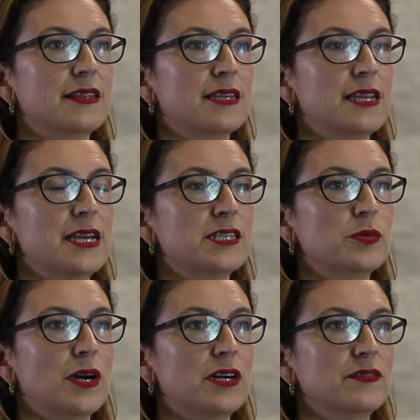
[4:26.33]
the Year
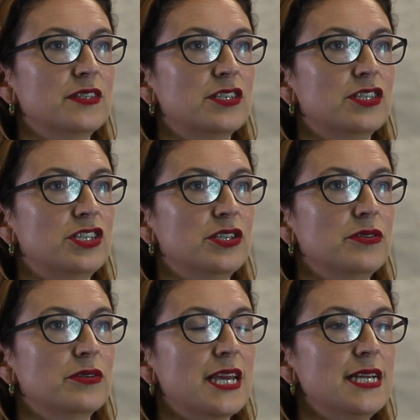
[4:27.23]
12s
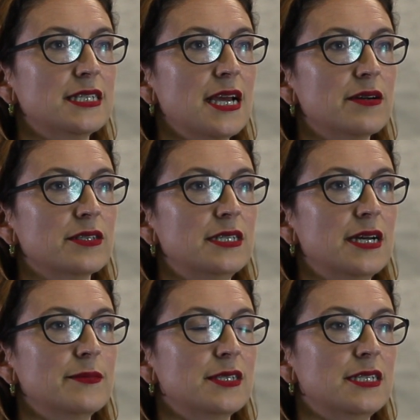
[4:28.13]
to Keats House in
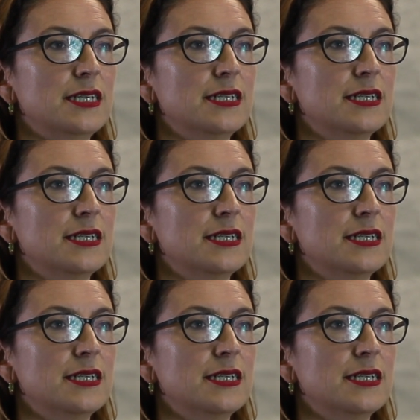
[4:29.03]
Hampstead,